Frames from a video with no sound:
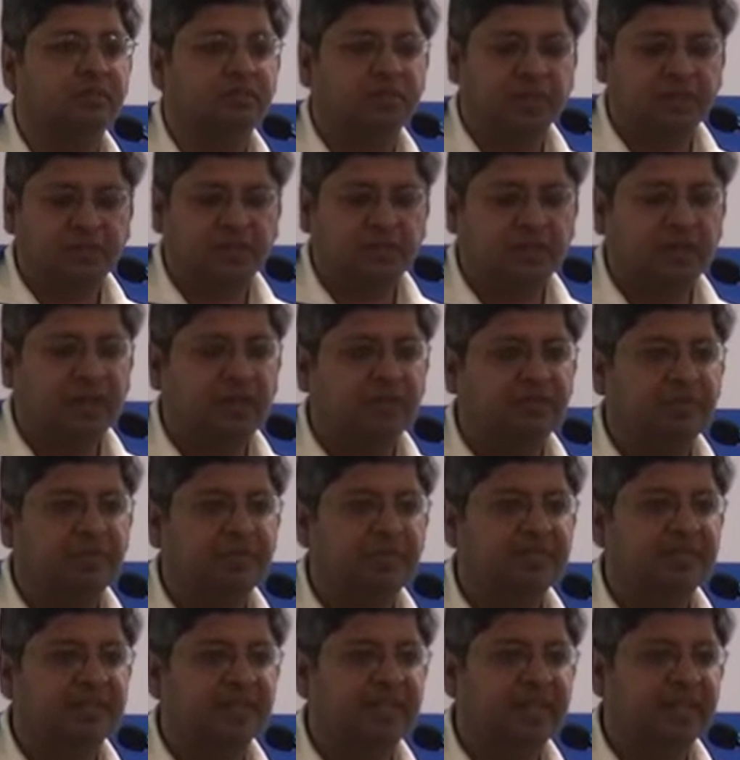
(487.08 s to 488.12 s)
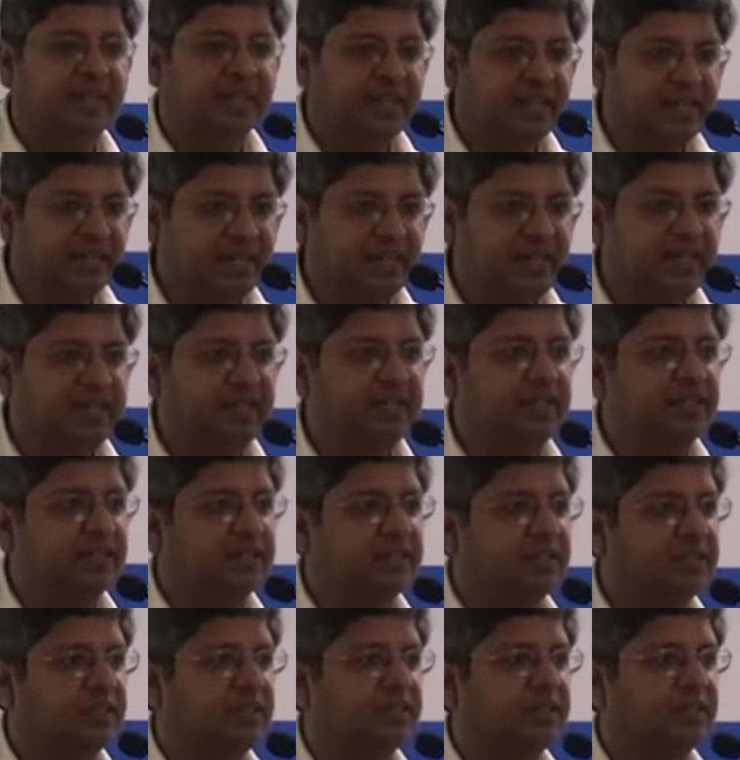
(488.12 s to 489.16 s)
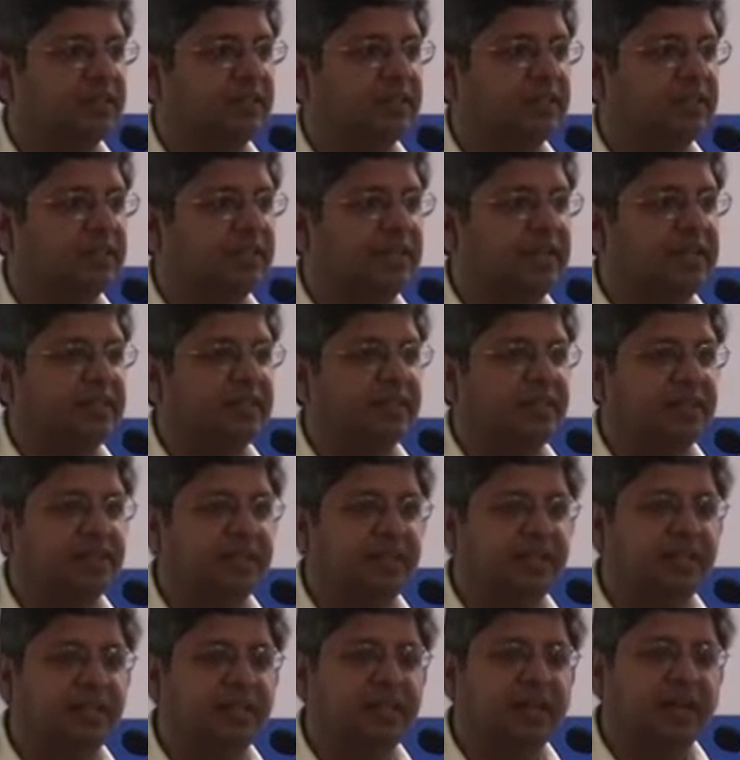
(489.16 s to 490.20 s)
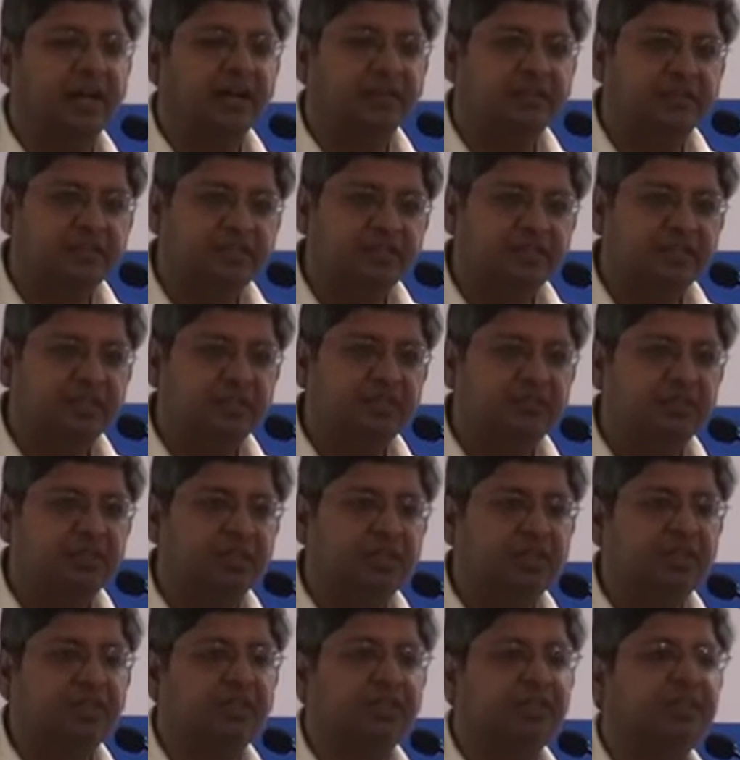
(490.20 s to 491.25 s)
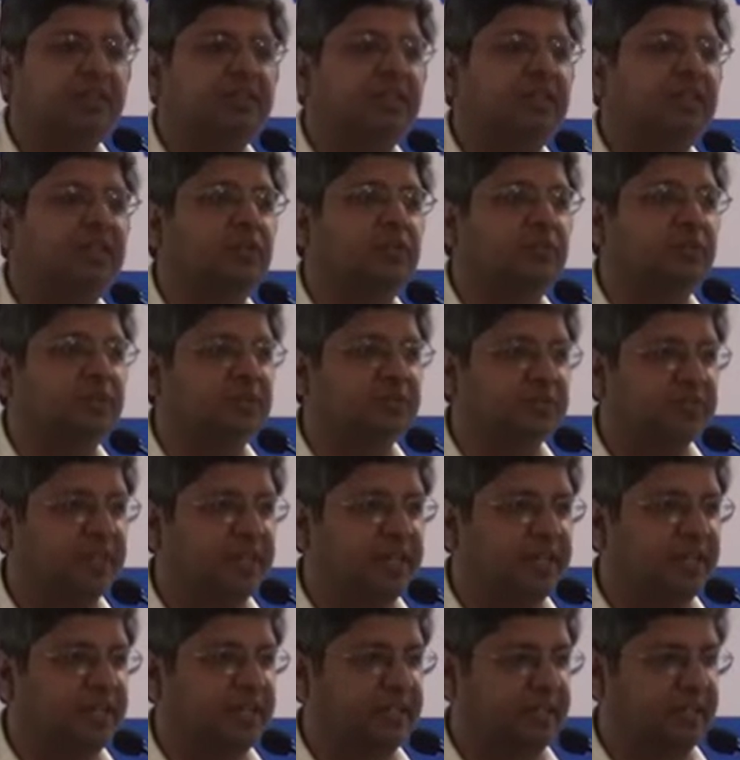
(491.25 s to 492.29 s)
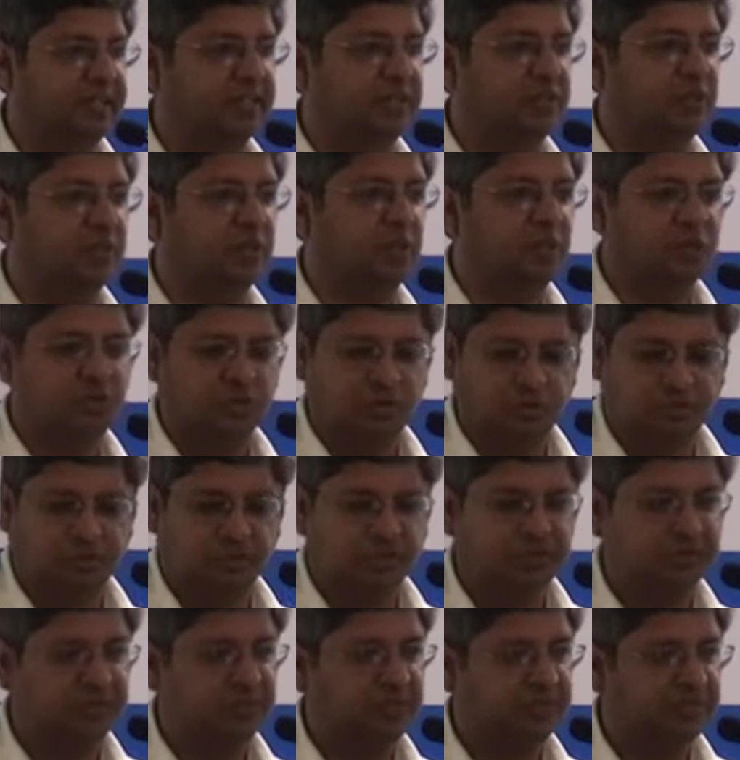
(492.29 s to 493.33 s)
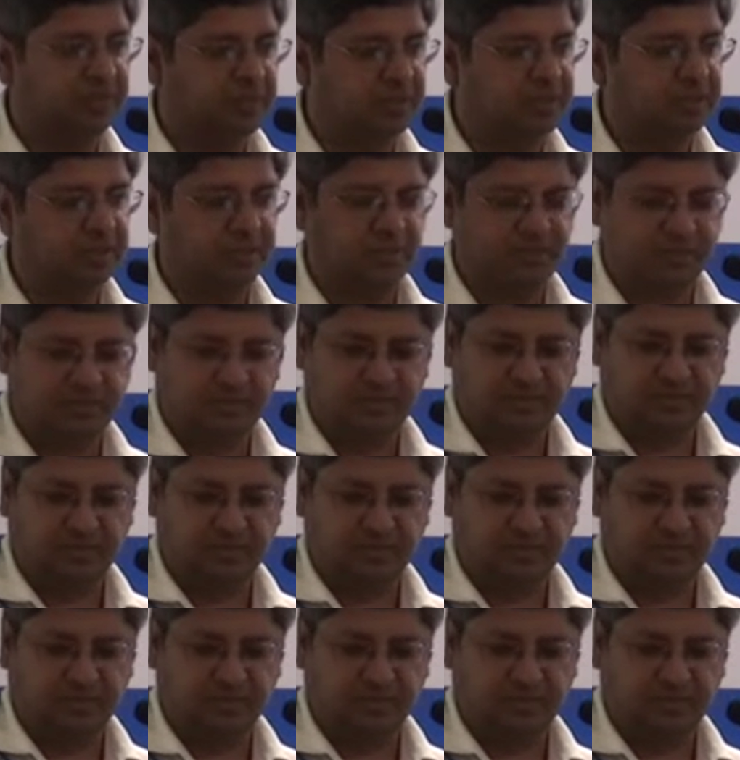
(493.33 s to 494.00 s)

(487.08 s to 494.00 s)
Mentor Graphics agreed that indeed I was the inventor, then they could decide as to how to proceed further.